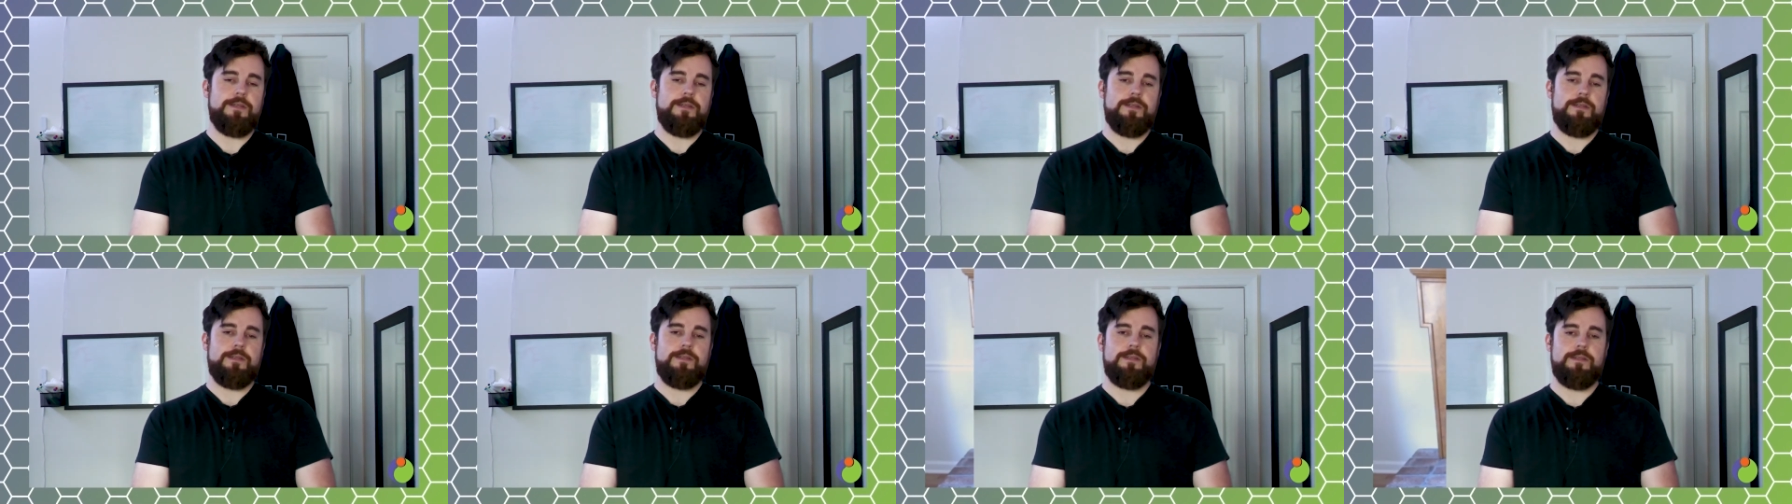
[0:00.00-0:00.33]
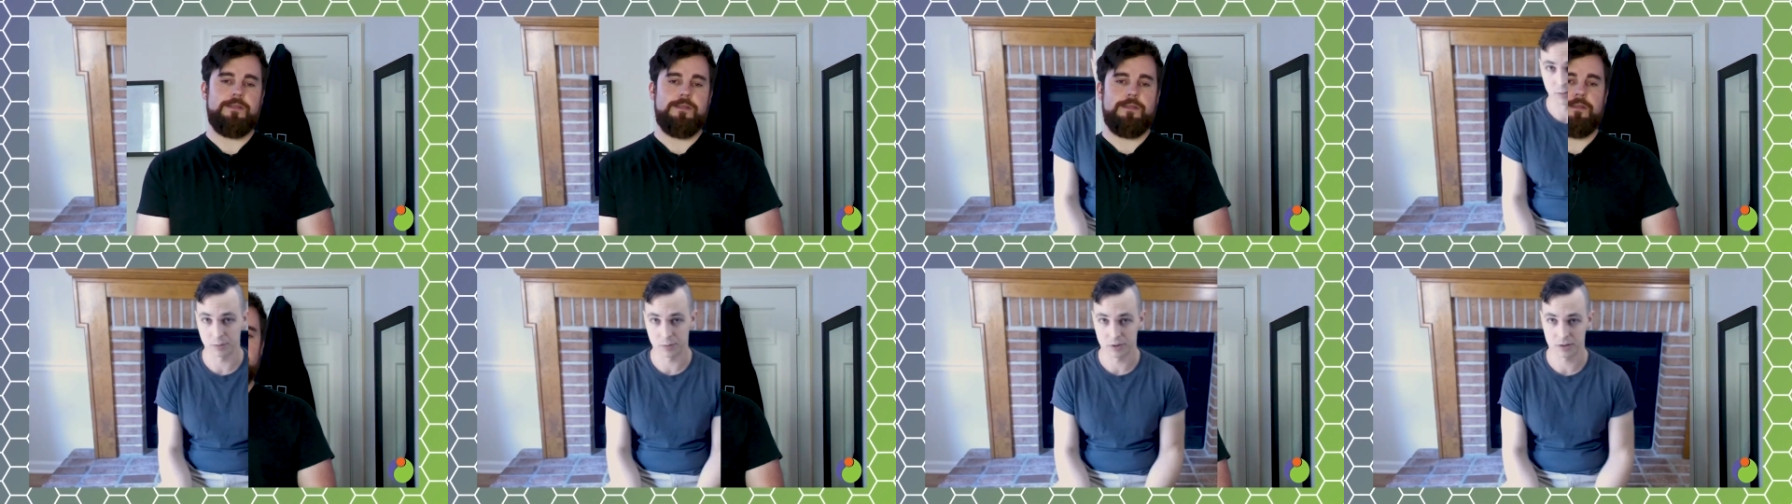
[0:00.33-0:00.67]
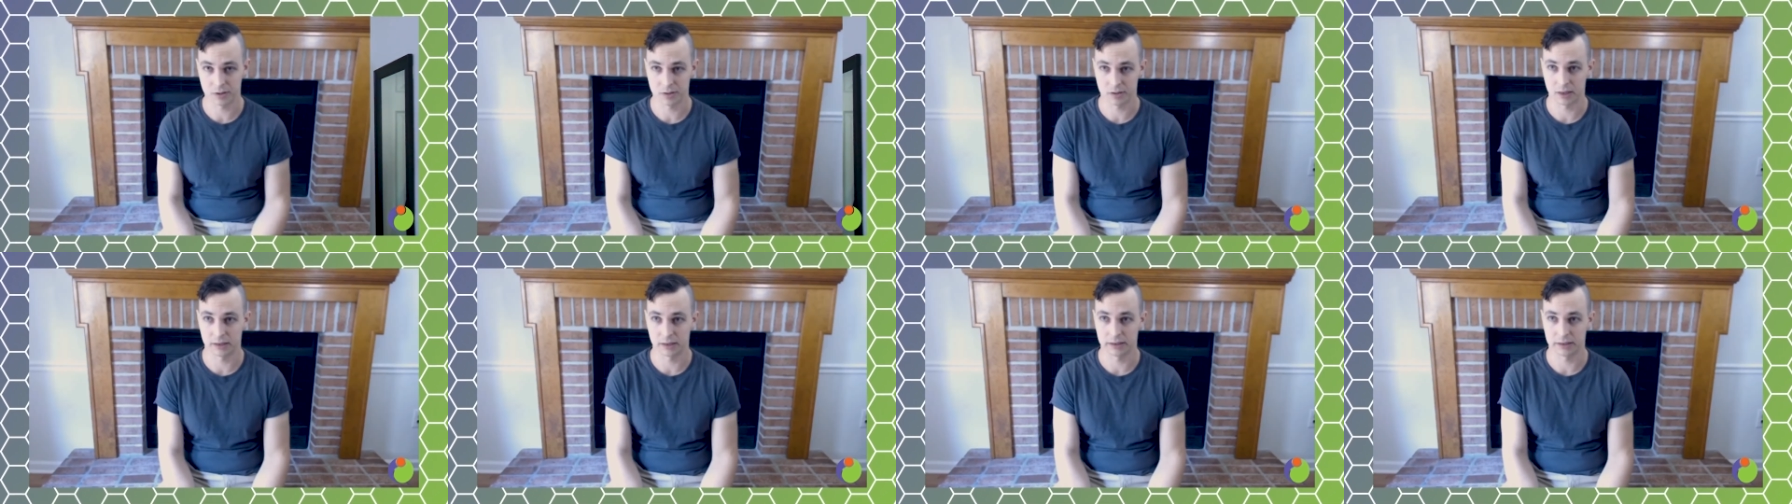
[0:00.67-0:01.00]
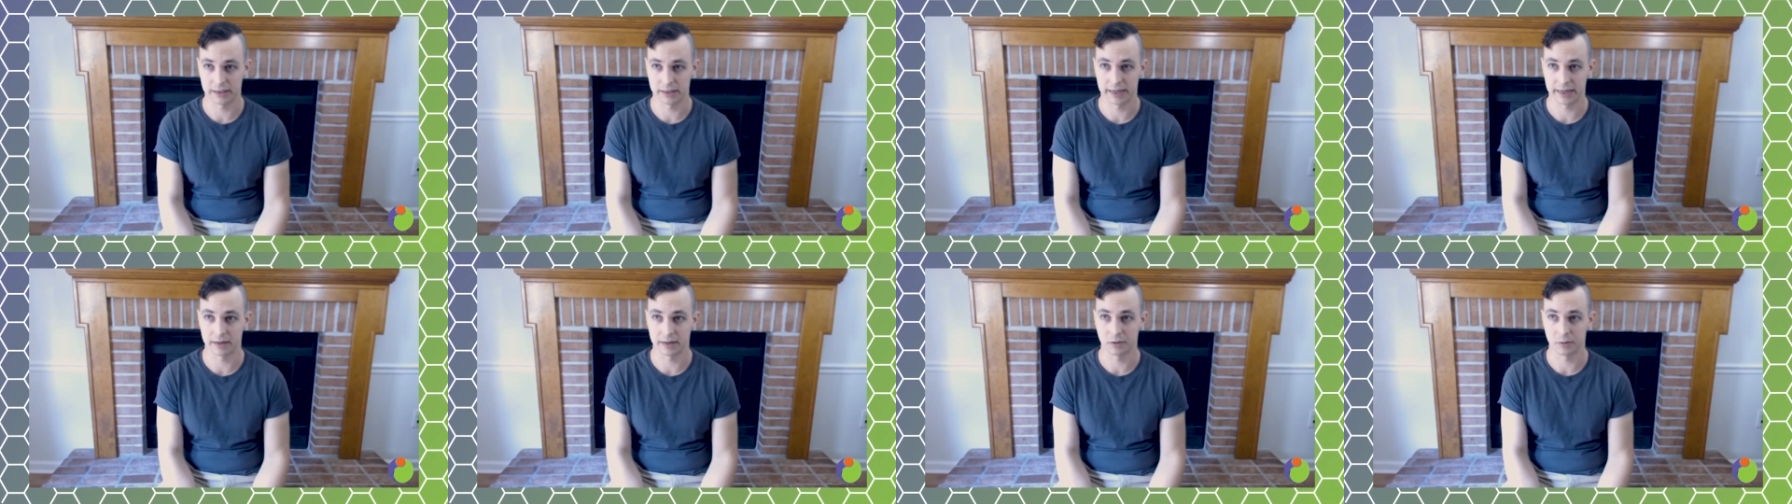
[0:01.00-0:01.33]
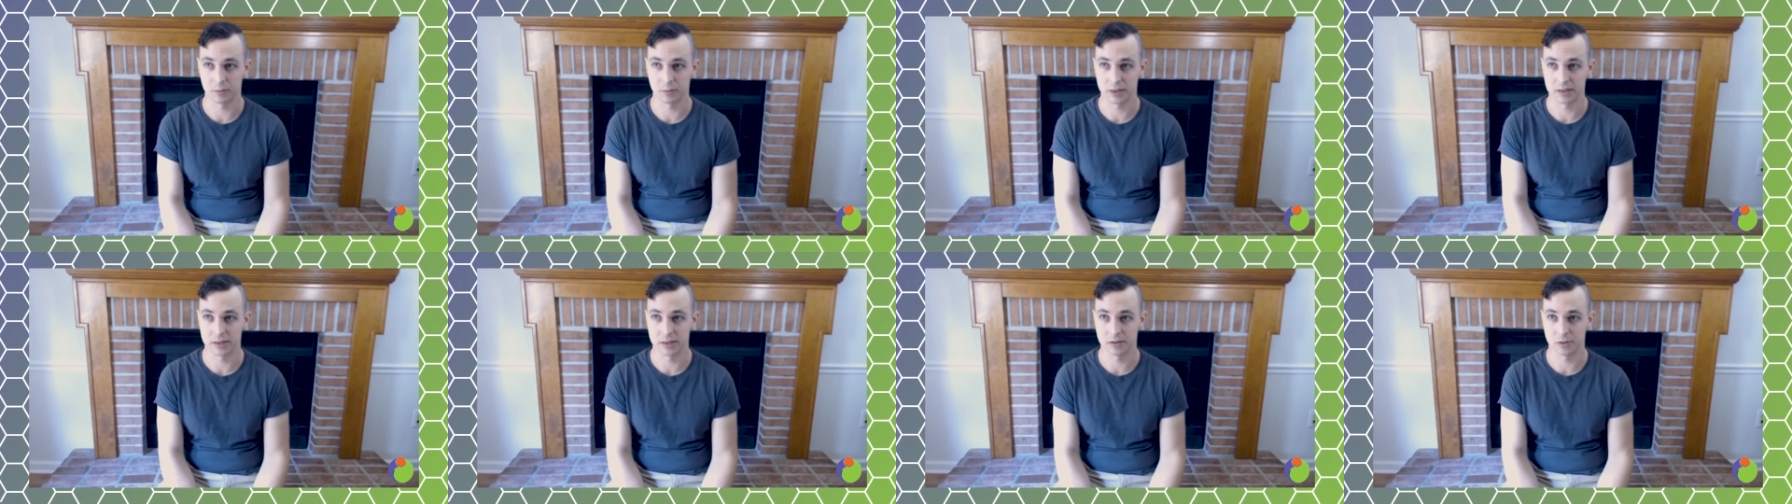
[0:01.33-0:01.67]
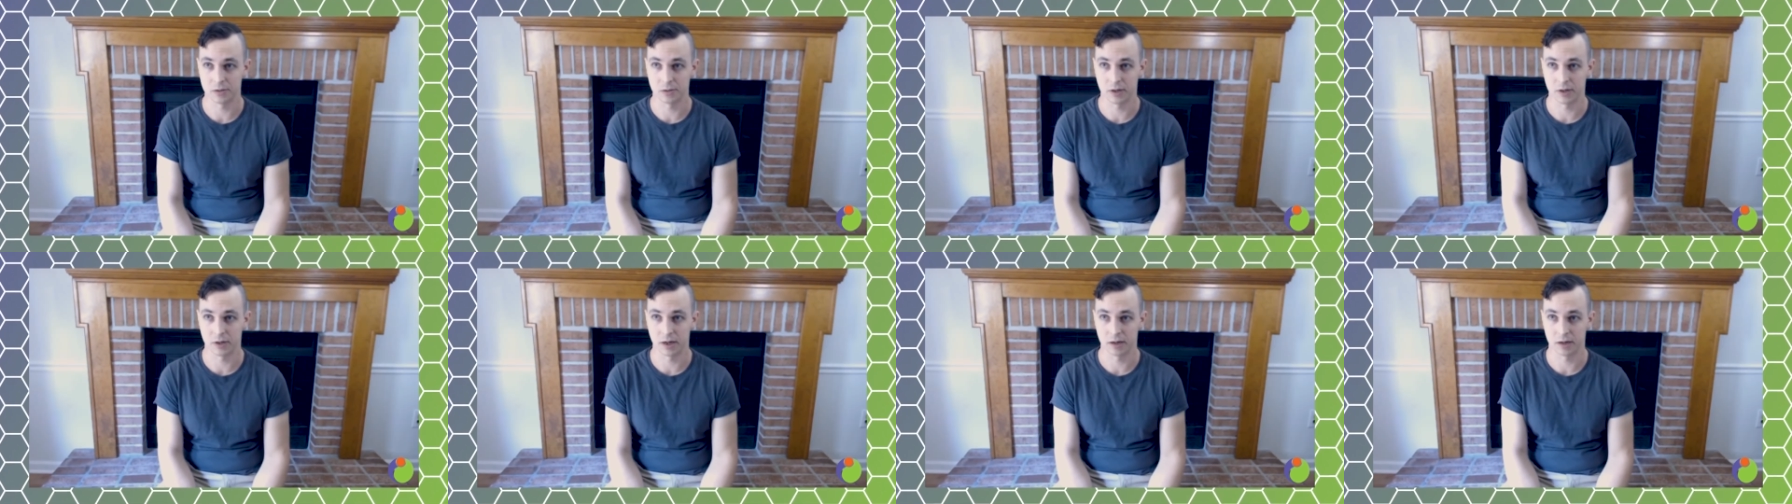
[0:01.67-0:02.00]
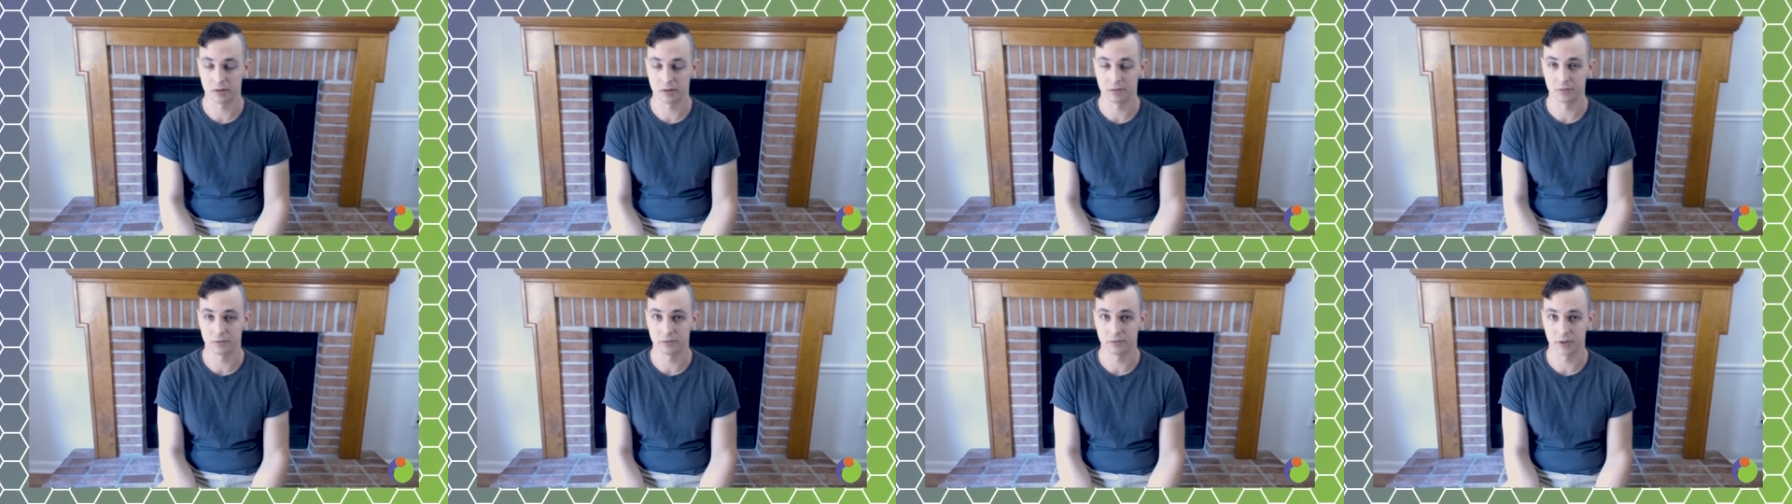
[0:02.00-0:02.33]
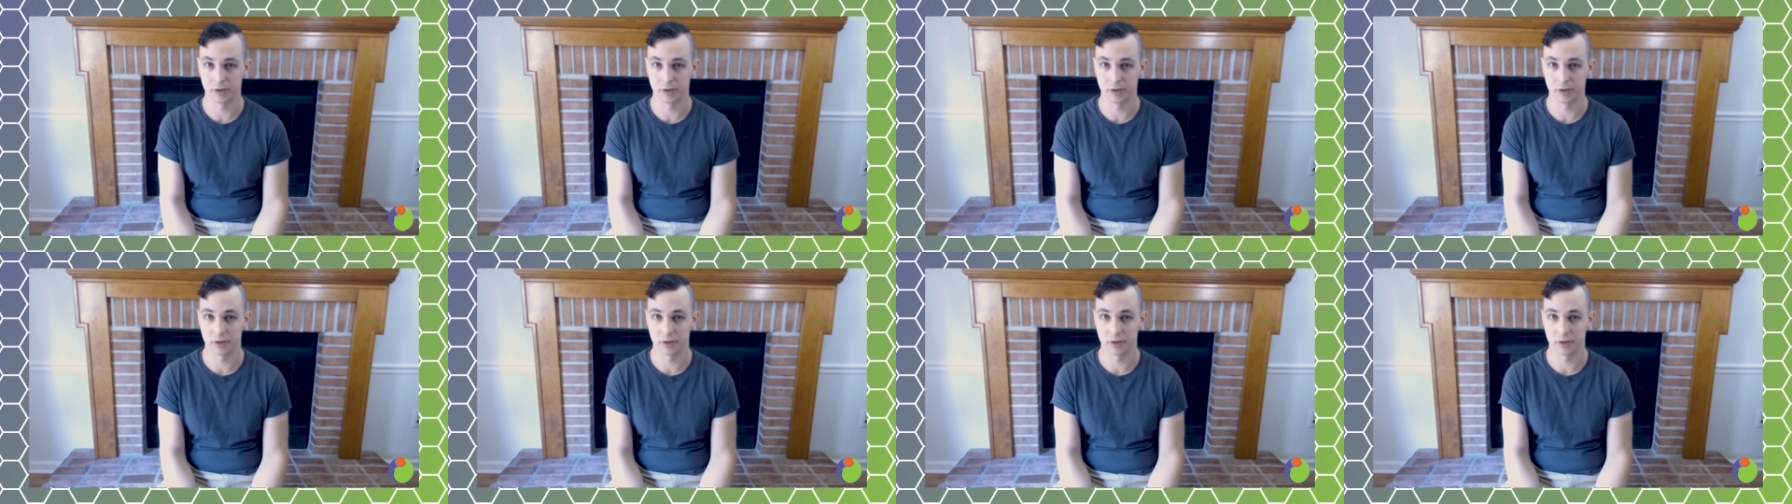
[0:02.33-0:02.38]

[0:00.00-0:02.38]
Interclypse allowed me to kind of,